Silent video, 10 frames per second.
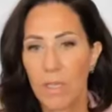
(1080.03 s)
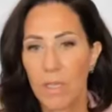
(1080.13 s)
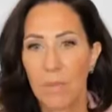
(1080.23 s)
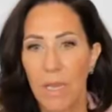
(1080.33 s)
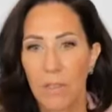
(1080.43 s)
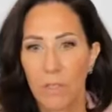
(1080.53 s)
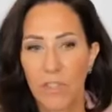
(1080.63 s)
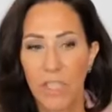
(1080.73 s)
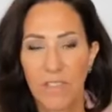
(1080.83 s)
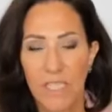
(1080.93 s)
thing about the
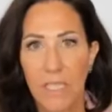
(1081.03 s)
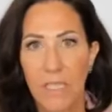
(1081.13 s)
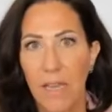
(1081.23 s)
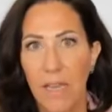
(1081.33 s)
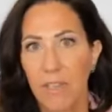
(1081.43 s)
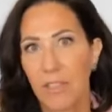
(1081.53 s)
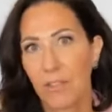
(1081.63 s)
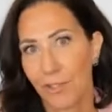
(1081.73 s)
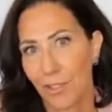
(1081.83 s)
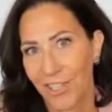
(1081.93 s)
University of Sydney is
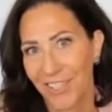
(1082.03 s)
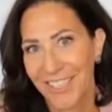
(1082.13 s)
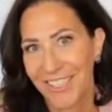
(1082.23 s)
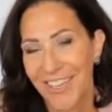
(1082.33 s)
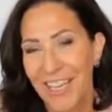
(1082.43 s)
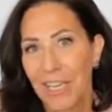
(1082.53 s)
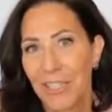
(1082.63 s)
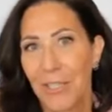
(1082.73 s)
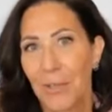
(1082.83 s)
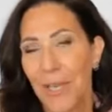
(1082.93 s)
everything's Australian.
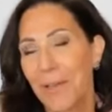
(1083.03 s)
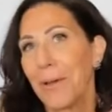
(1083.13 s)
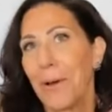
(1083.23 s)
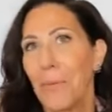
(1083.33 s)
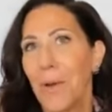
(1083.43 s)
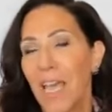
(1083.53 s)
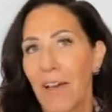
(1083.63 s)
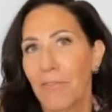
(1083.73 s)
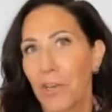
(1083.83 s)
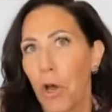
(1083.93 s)
So like we
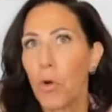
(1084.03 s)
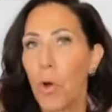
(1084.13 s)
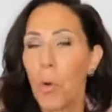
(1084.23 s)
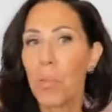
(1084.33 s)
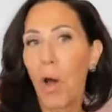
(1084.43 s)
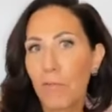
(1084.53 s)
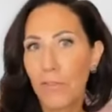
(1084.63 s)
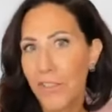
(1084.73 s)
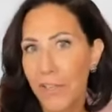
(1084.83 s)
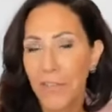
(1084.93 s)
have Cocoa
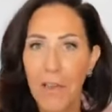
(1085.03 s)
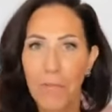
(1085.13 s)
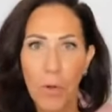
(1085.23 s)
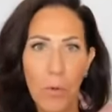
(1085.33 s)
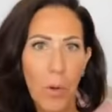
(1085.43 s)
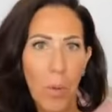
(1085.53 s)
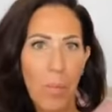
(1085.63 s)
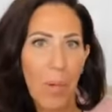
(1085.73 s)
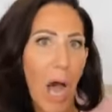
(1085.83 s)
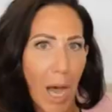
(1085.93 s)
Puffs and they have Cocoa
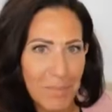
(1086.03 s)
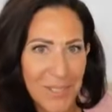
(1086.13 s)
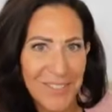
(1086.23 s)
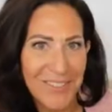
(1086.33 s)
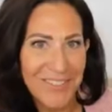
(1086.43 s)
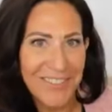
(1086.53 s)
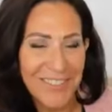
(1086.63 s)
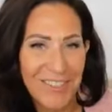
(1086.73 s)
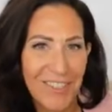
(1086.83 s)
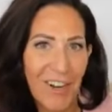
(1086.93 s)
Pops.
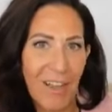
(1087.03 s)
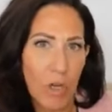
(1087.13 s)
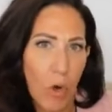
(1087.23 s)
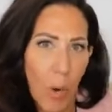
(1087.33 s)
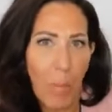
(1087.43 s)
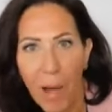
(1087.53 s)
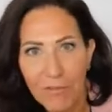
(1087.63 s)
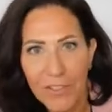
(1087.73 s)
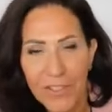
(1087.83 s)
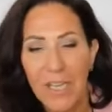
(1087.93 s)
They don't have Cocoa
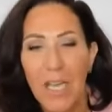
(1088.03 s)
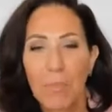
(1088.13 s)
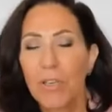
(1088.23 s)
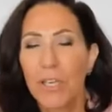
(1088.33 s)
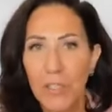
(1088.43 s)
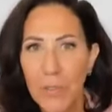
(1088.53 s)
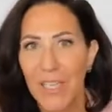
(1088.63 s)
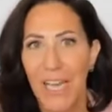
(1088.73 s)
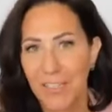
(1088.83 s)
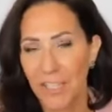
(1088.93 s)
Puffs, but you can use
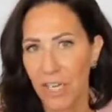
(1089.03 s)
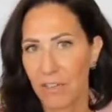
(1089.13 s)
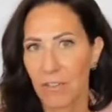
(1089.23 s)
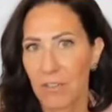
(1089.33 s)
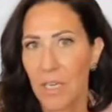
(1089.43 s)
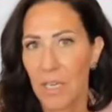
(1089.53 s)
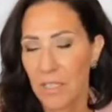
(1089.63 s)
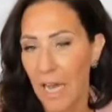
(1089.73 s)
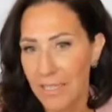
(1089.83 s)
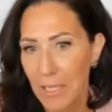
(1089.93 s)
it as a general
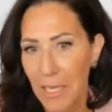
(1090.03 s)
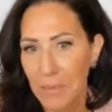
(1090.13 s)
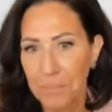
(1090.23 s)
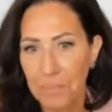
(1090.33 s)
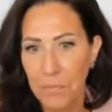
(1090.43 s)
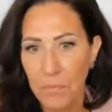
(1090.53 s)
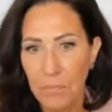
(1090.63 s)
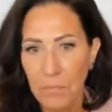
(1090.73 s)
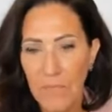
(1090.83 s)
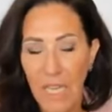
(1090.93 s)
guideline.
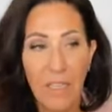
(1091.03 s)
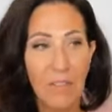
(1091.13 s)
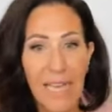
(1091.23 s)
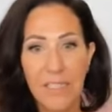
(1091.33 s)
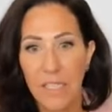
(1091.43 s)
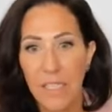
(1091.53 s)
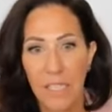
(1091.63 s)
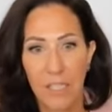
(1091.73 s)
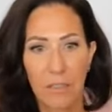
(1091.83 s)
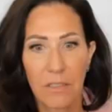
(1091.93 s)
And the last thing
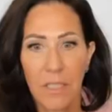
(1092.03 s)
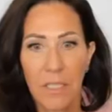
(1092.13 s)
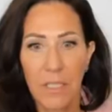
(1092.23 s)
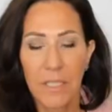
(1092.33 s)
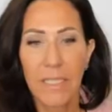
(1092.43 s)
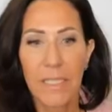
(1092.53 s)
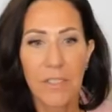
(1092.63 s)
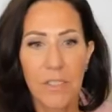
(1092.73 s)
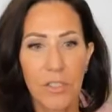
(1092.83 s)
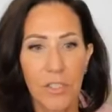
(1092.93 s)
here
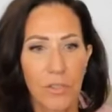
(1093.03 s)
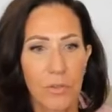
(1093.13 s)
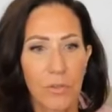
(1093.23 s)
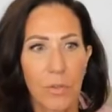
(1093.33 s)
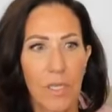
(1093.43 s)
is to,